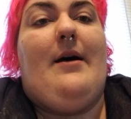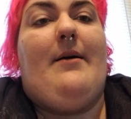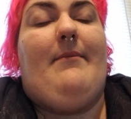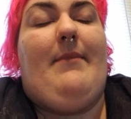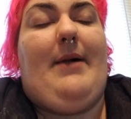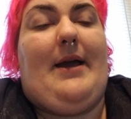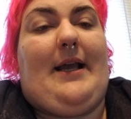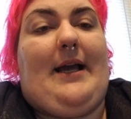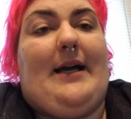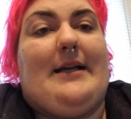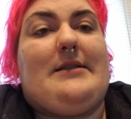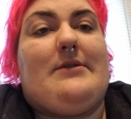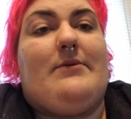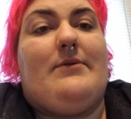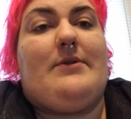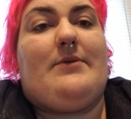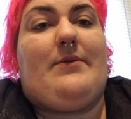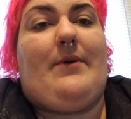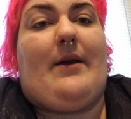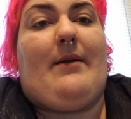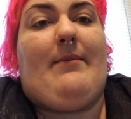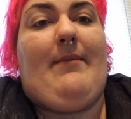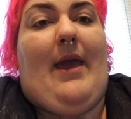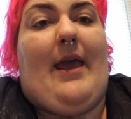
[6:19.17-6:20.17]
My cousin was
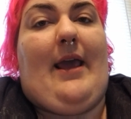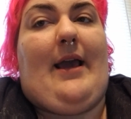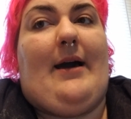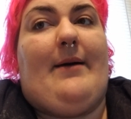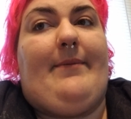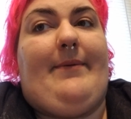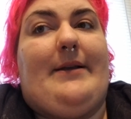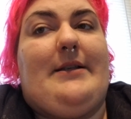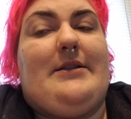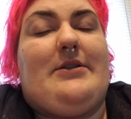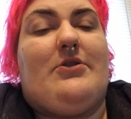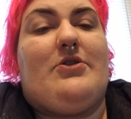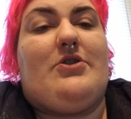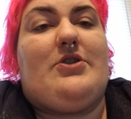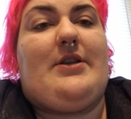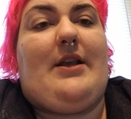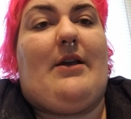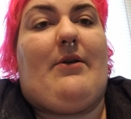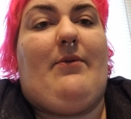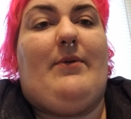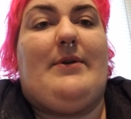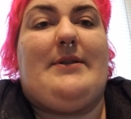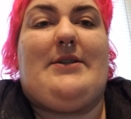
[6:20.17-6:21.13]
wearing makeup, and so she's like, well,